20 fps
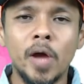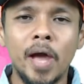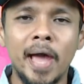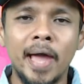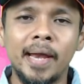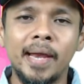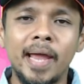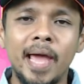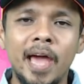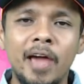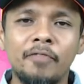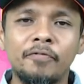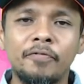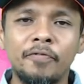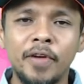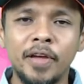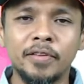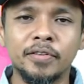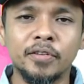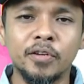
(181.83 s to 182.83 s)
and M
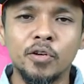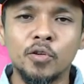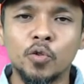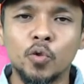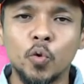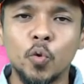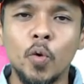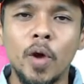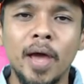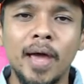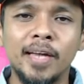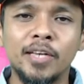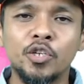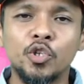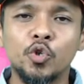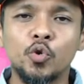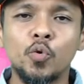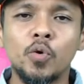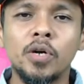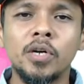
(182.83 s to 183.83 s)
phase to
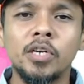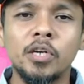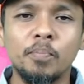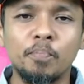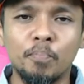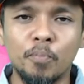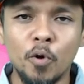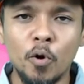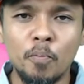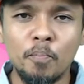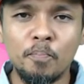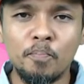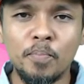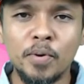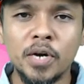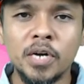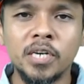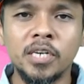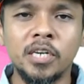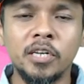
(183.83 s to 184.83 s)
ensure the
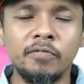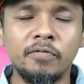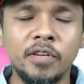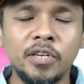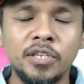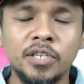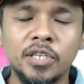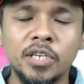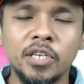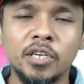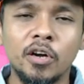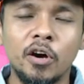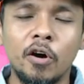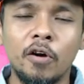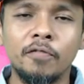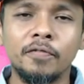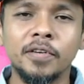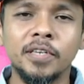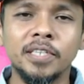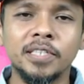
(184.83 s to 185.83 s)
proper division
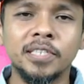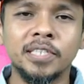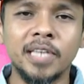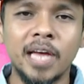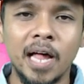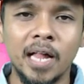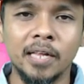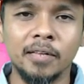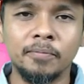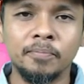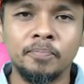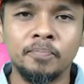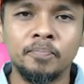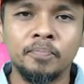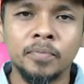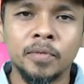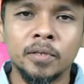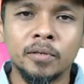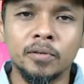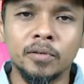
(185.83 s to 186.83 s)
of the cell.
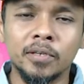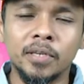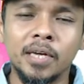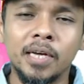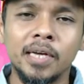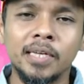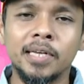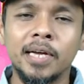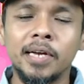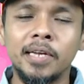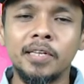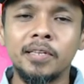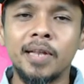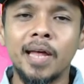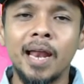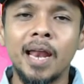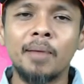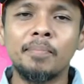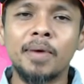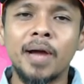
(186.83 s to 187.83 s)
Okay, jadi
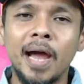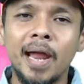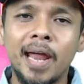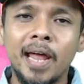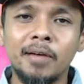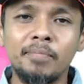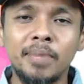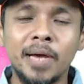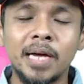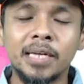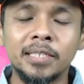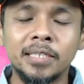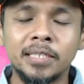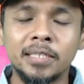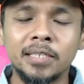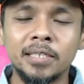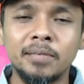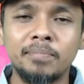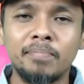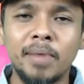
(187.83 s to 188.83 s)
dalam keadaan
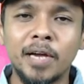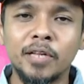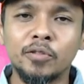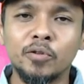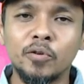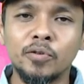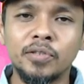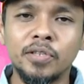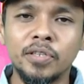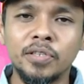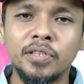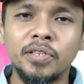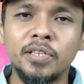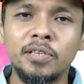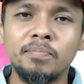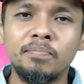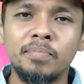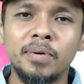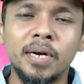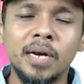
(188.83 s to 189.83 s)
biasa, mitosis
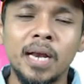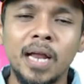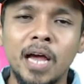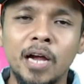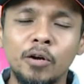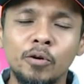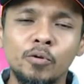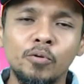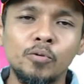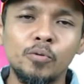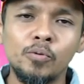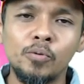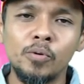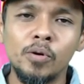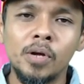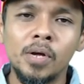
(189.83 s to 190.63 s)
ni berlaku